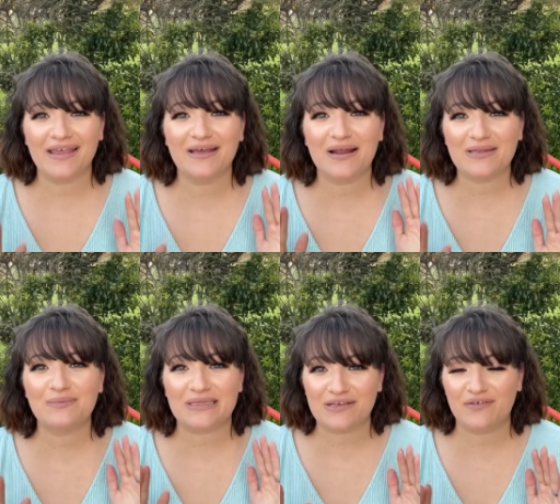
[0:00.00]
cannot
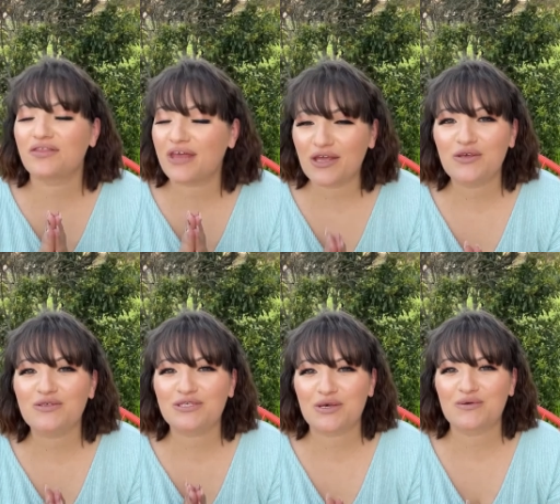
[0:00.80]
believe it. Thank you
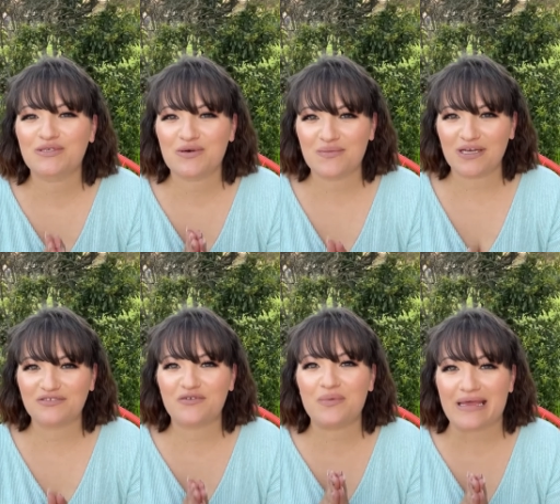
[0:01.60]
so much
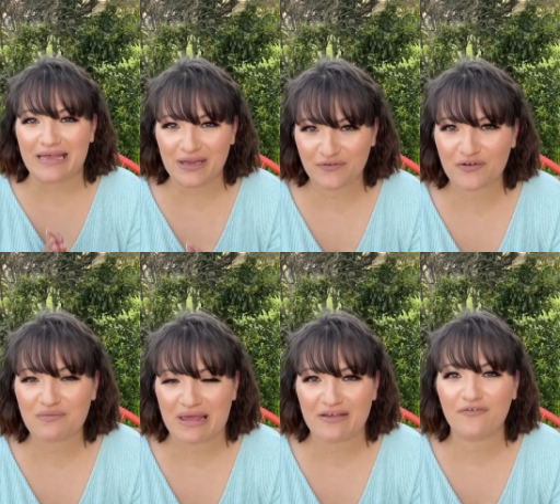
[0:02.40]
for being here for
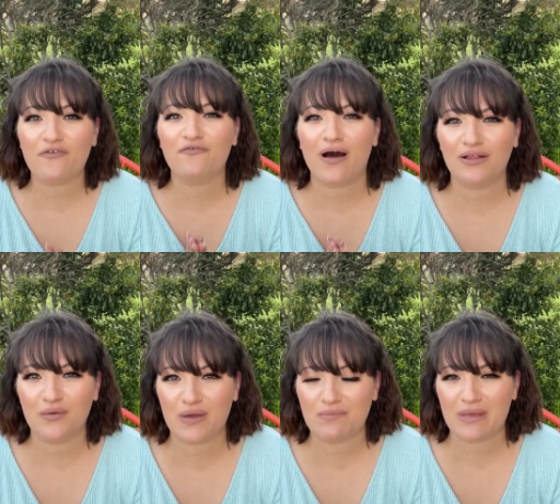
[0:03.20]
me, for
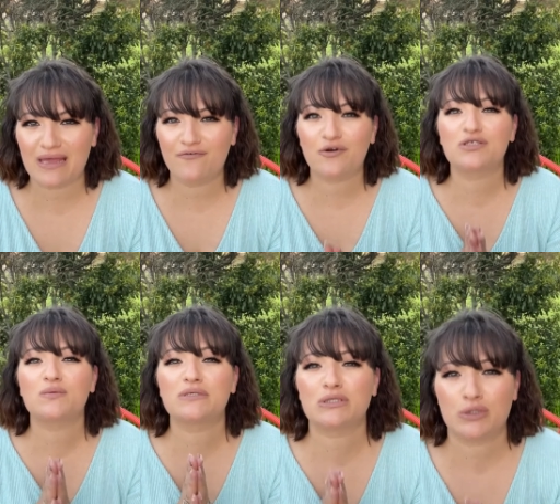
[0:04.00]
following me, for
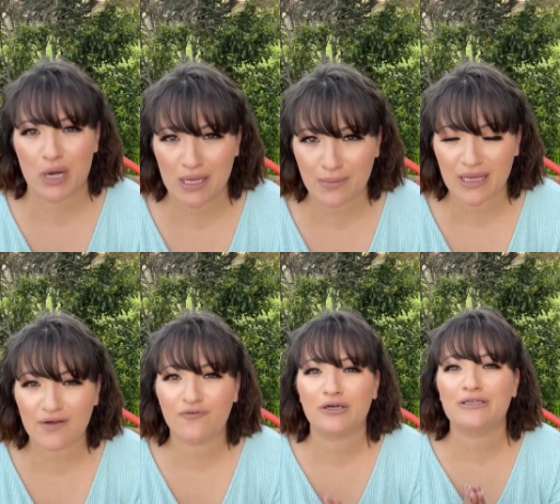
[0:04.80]
subscribing,
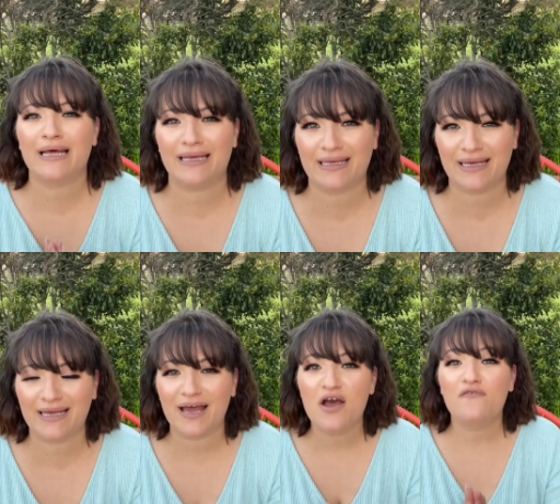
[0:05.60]
for
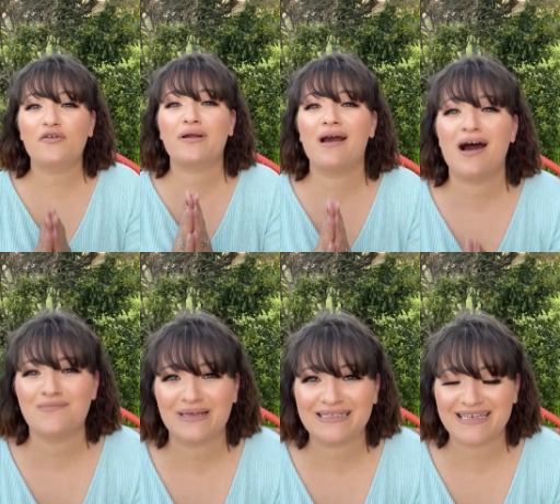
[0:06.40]
liking, for
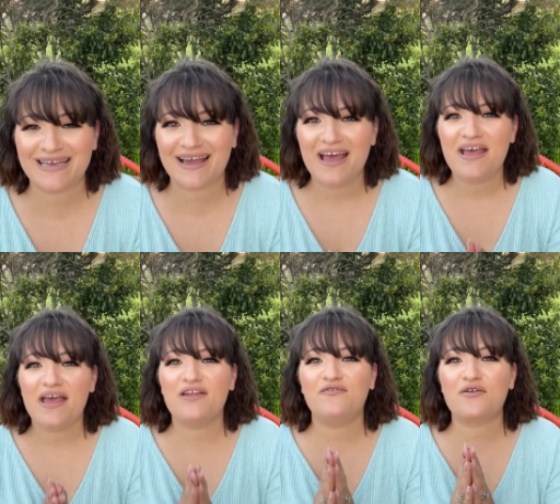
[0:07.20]
commenting,
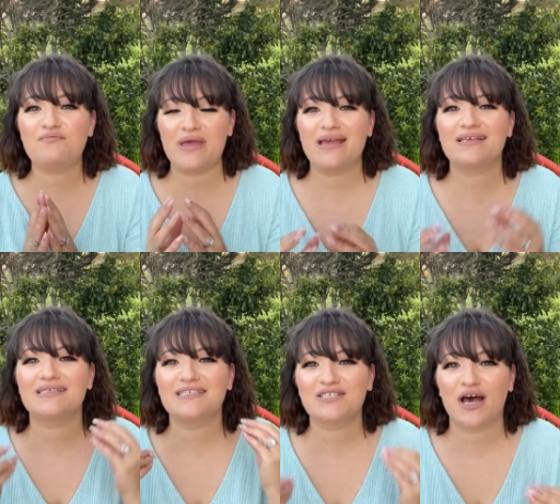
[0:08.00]
and for being
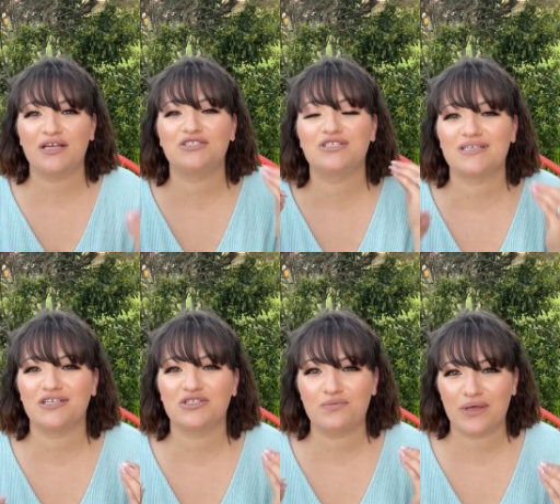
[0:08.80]

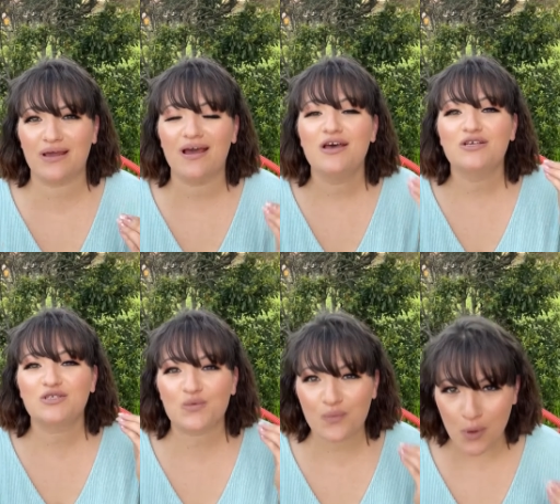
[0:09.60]
such a big
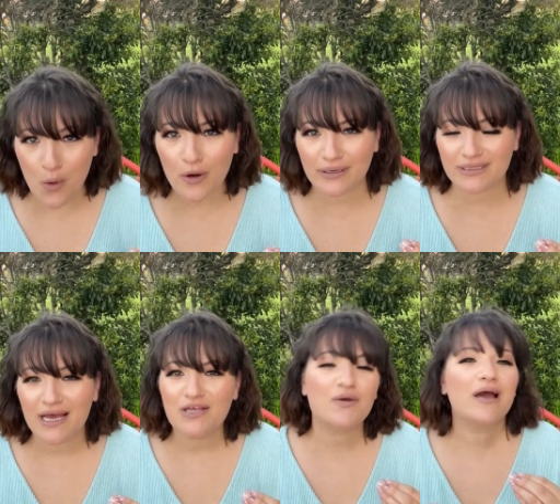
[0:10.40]
support.
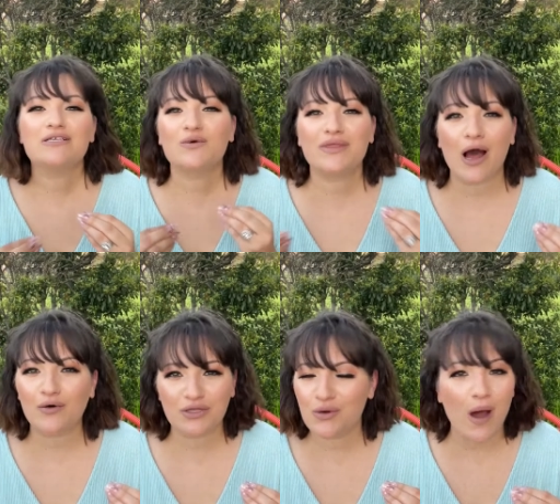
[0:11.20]
You guys,
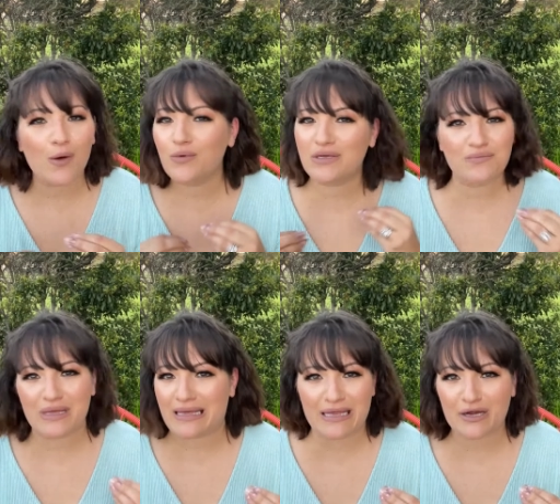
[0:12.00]
without you, I wouldn't
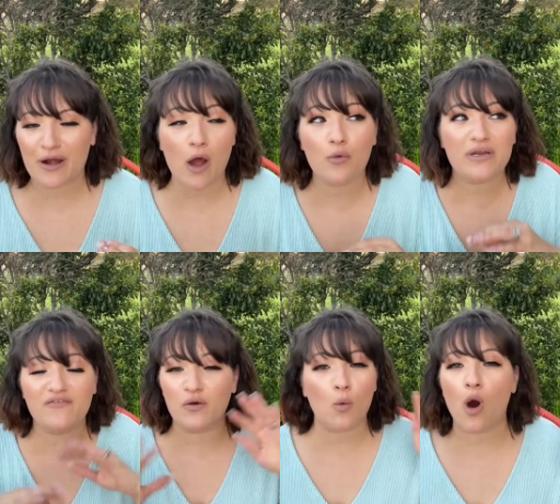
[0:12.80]
be here. I wouldn't
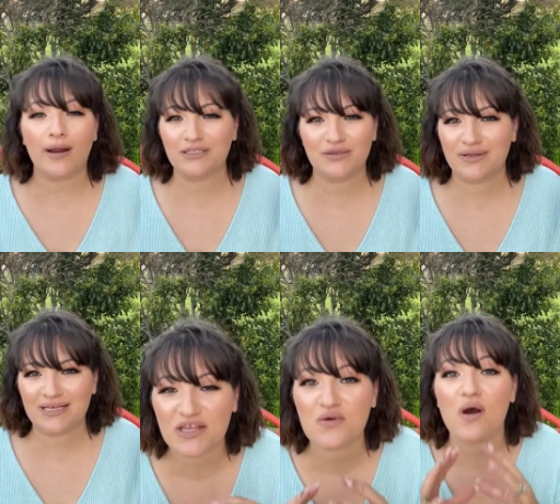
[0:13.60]
even want to do
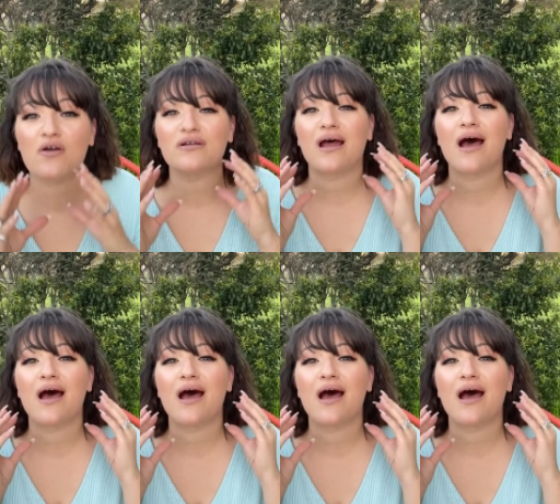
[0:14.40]
this. You are